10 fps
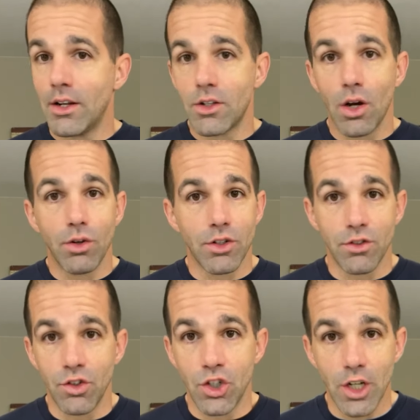to toe,
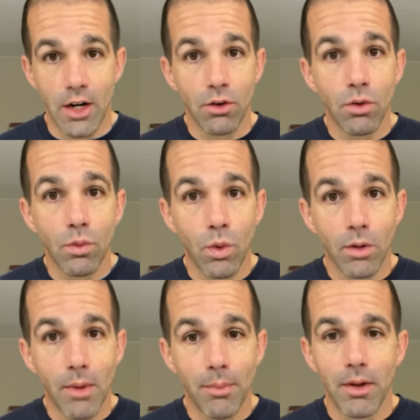just general
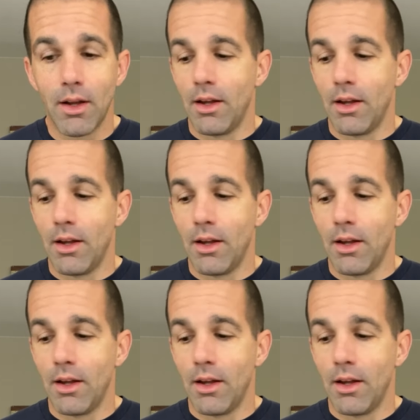warm up,